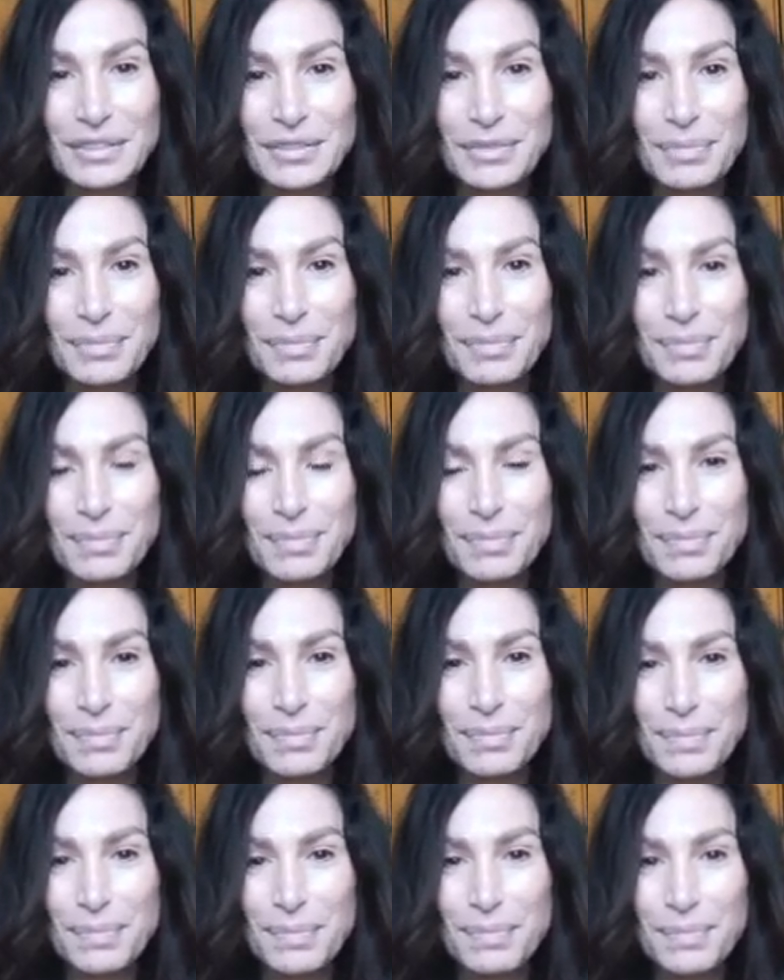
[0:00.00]

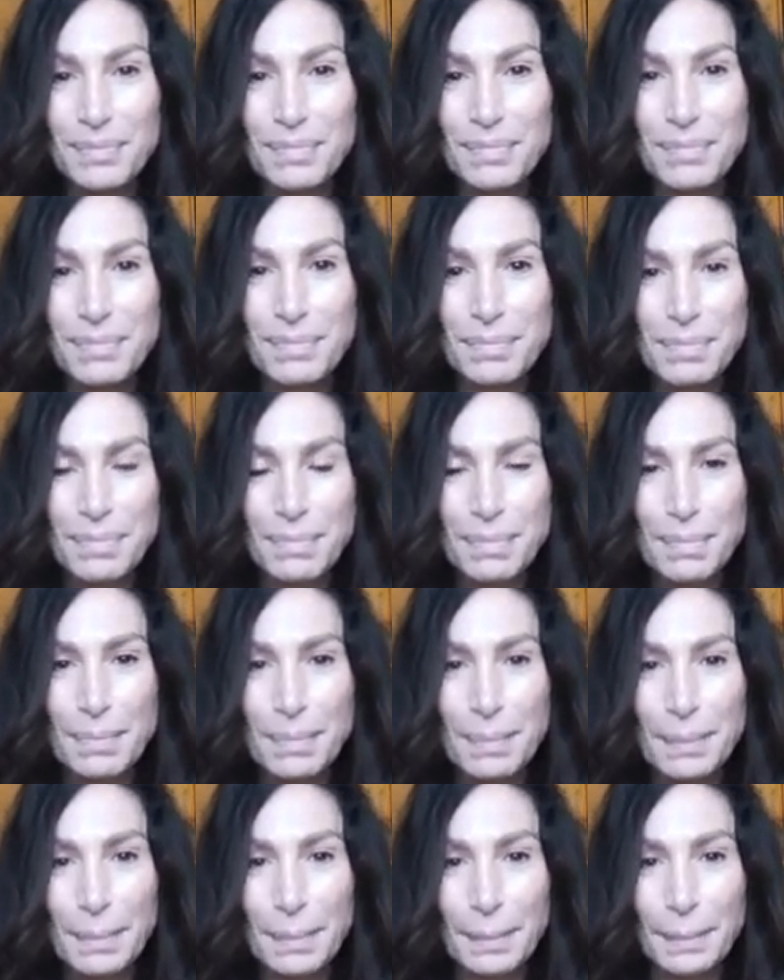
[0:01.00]

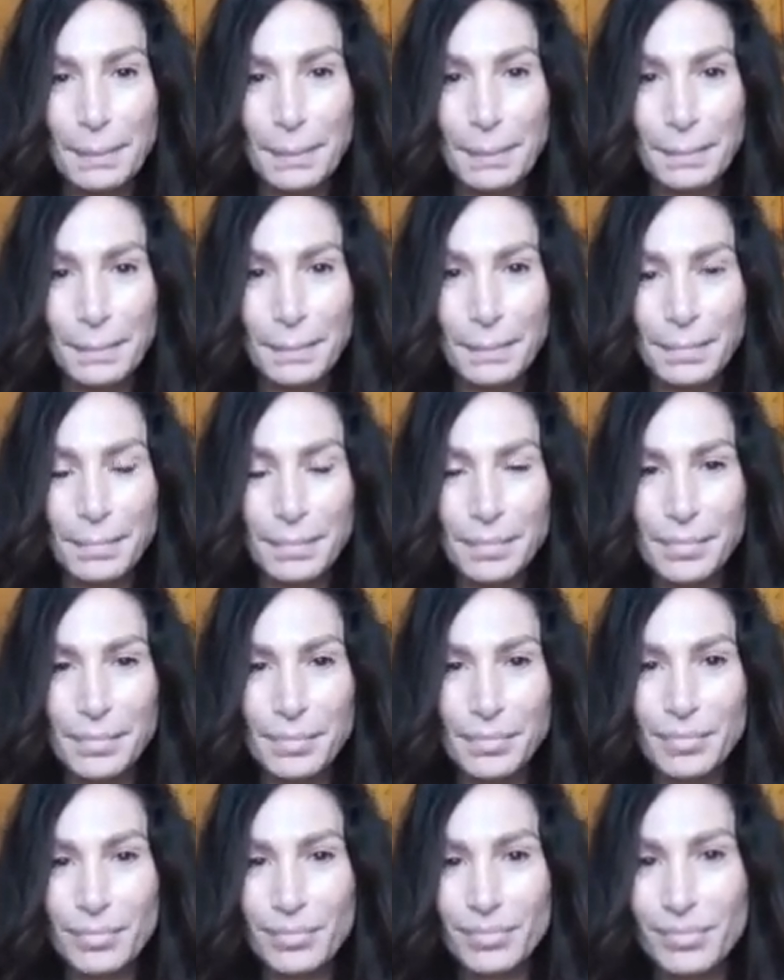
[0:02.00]

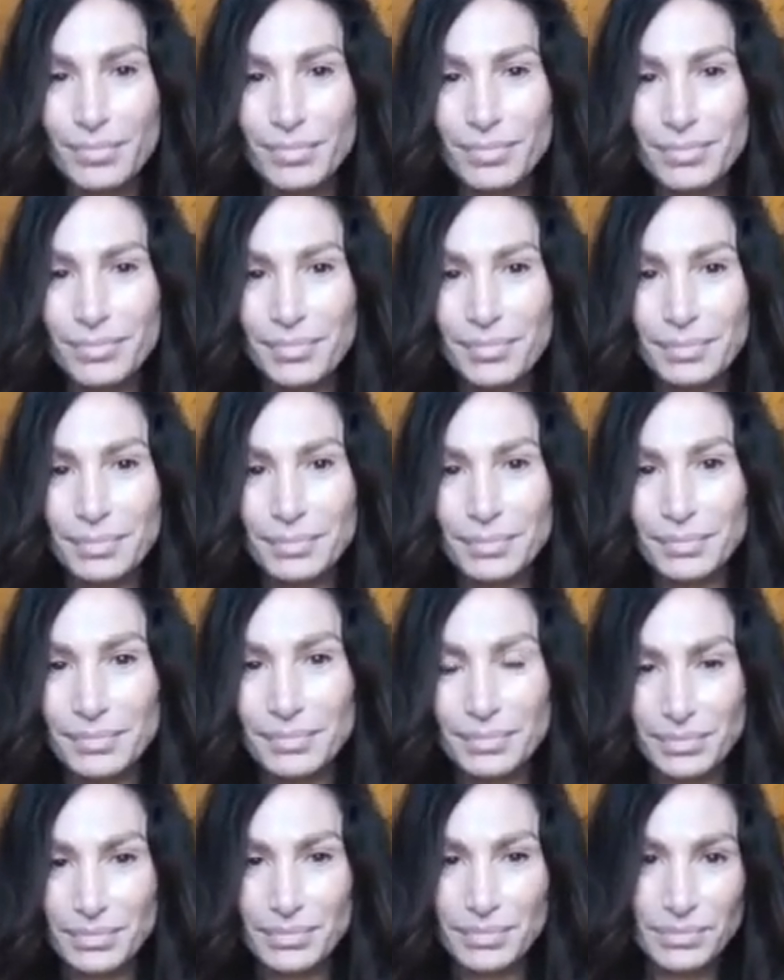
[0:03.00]

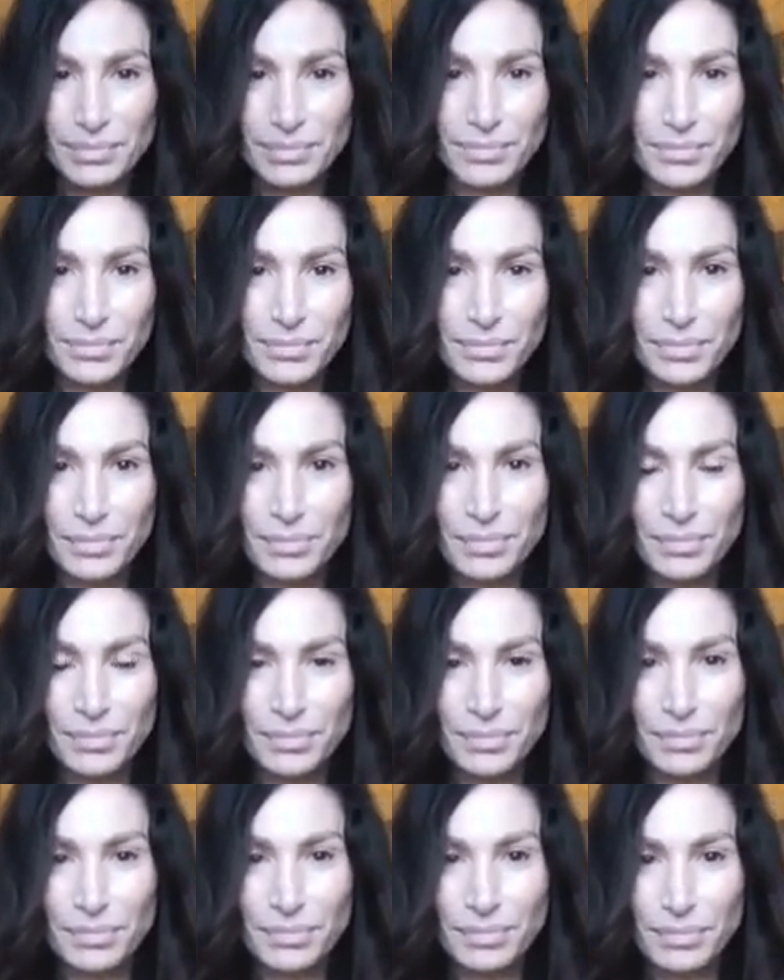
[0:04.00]

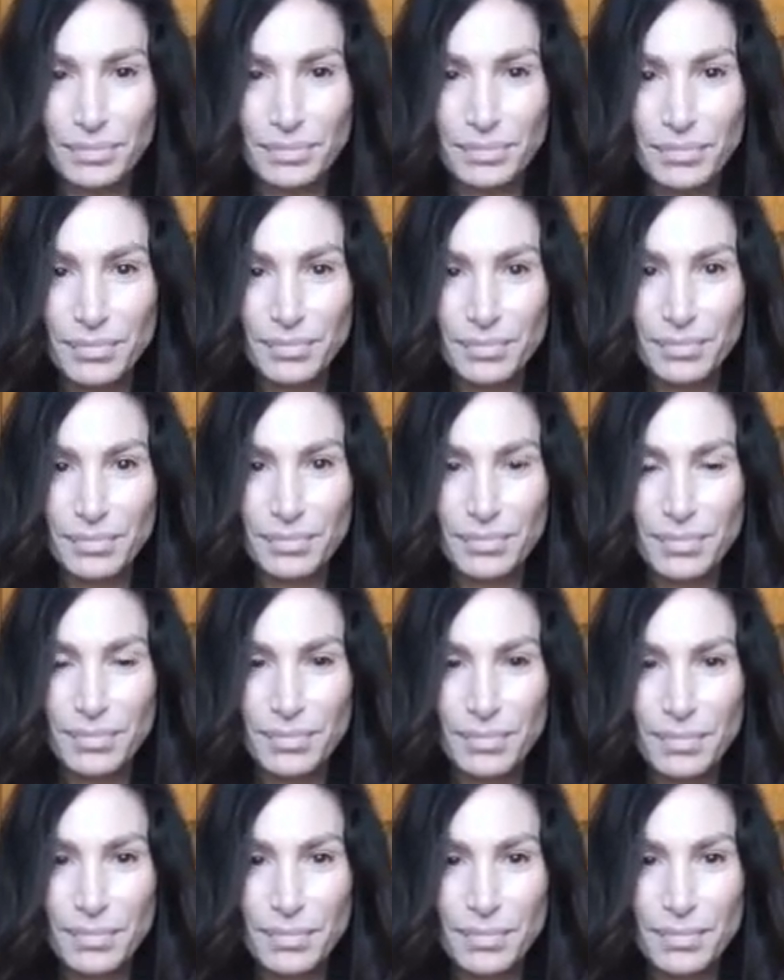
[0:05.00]

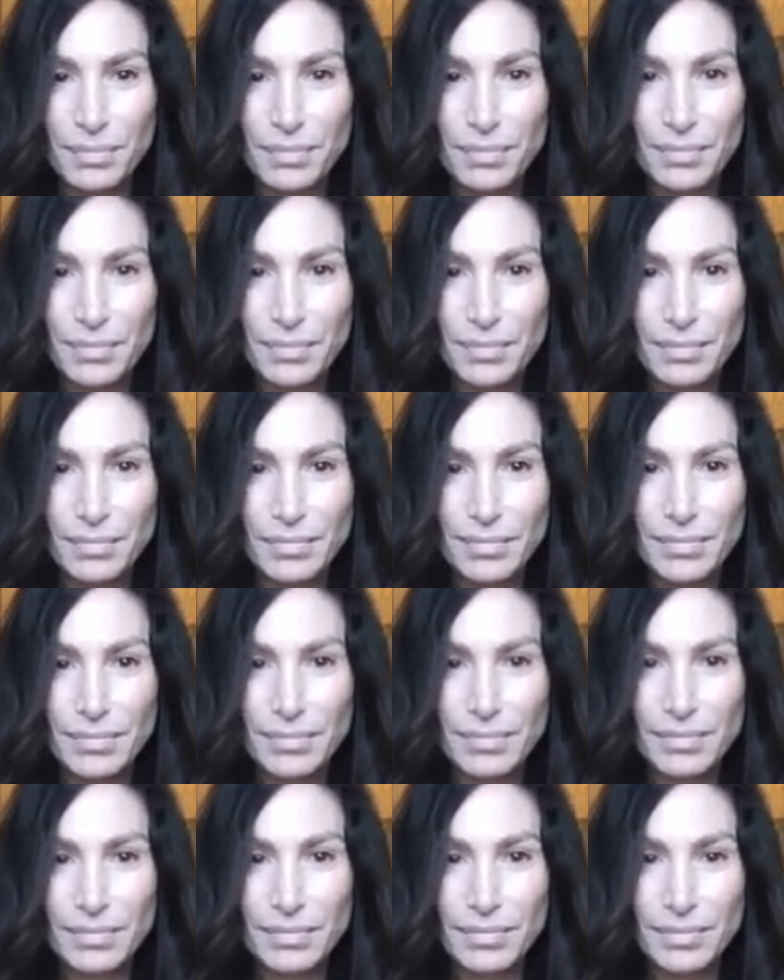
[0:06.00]

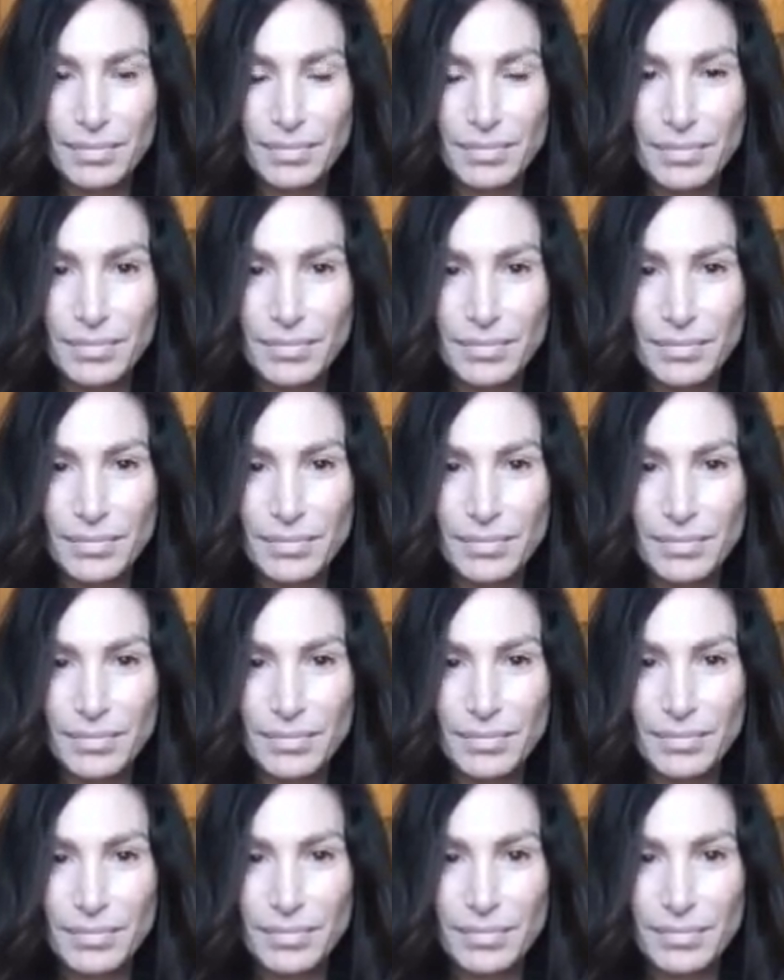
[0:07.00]
(not speaking)